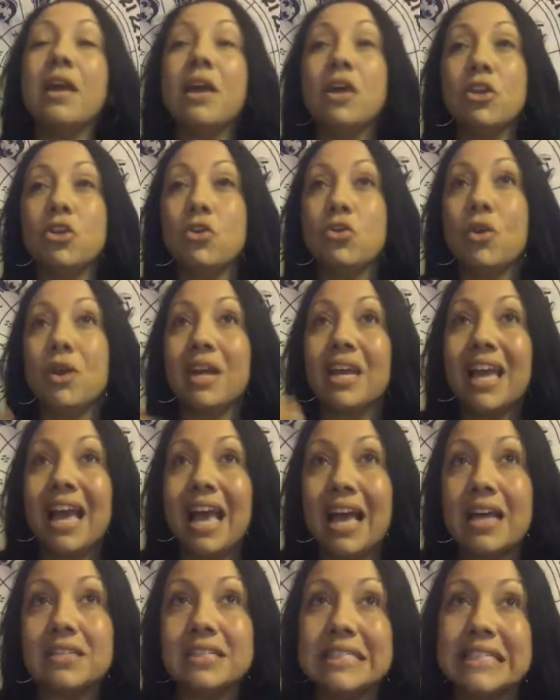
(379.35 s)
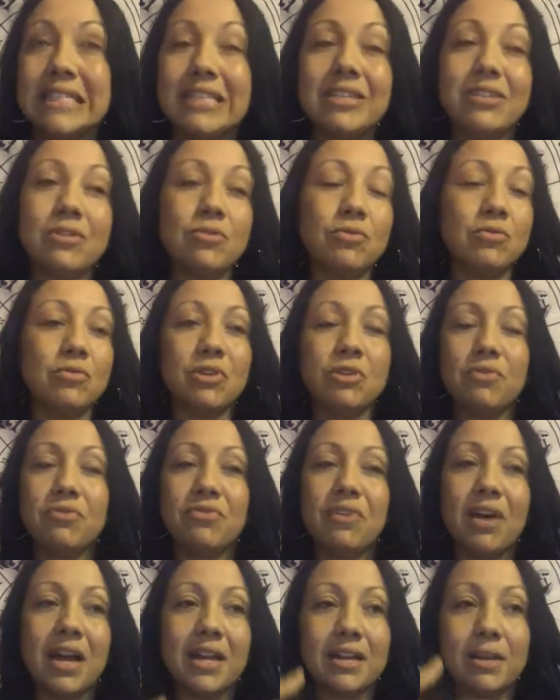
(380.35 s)
You go to counseling, you
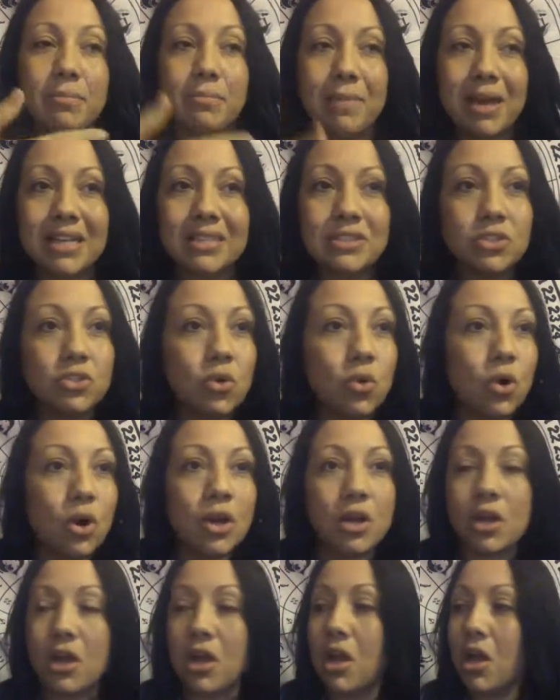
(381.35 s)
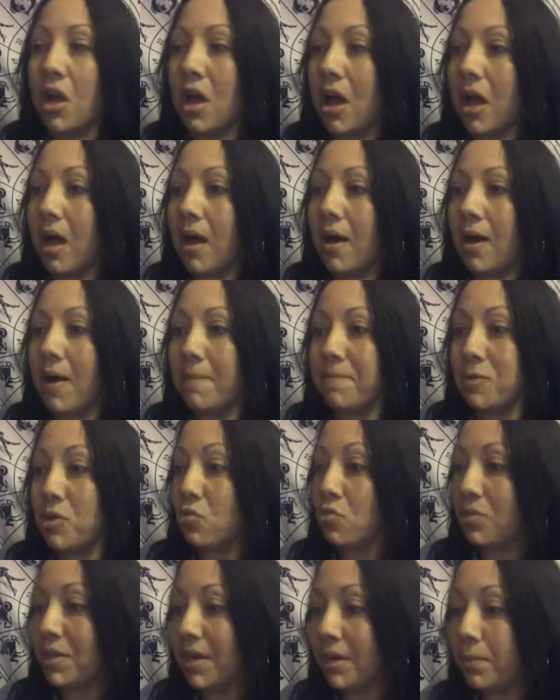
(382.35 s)
find a mentor, you
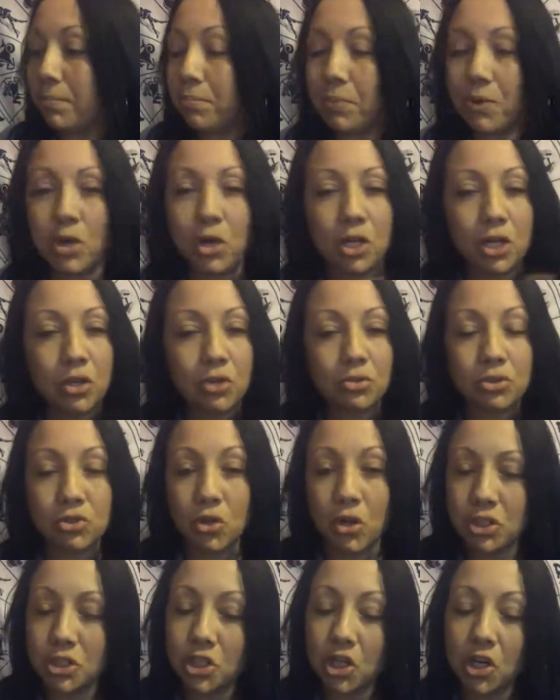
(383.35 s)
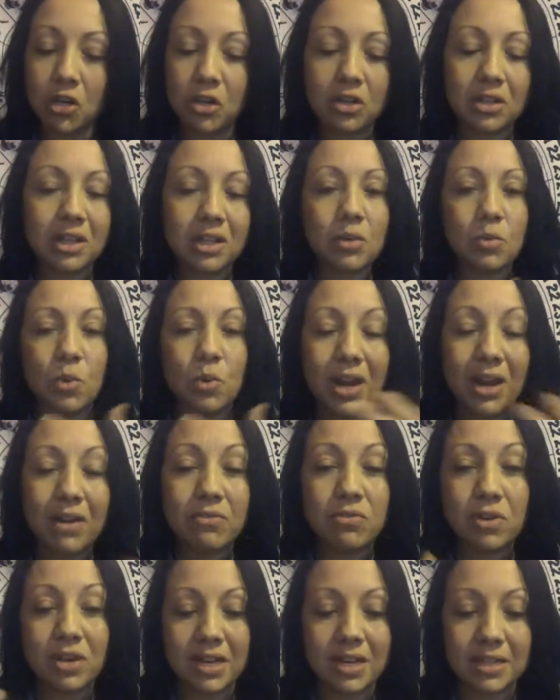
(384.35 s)
read a book, you start journaling,
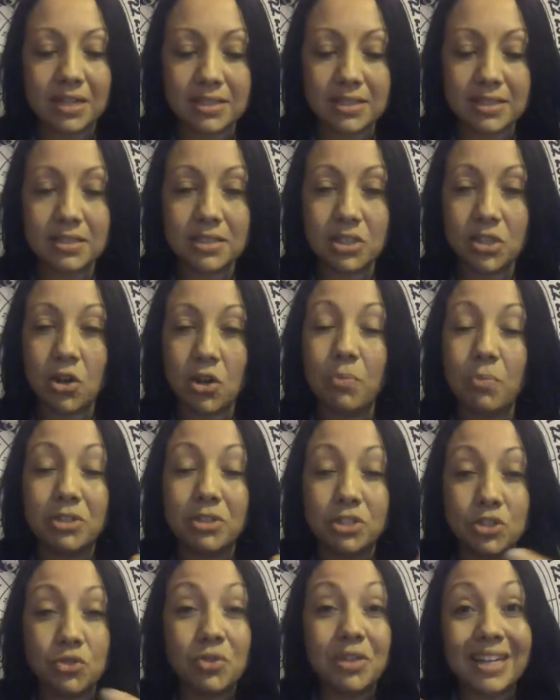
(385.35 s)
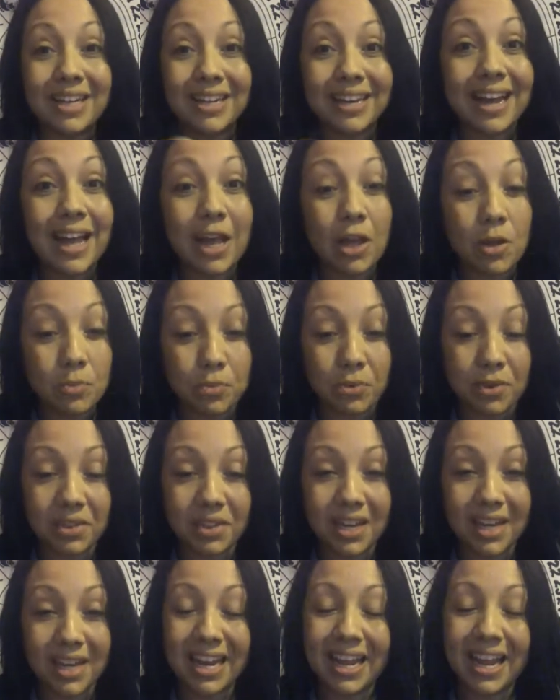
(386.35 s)
whatever it is, you know, but you need help with
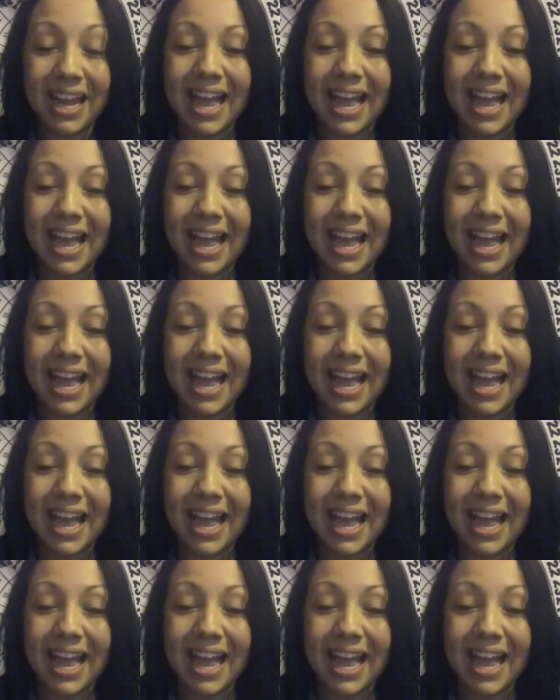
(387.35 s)
it.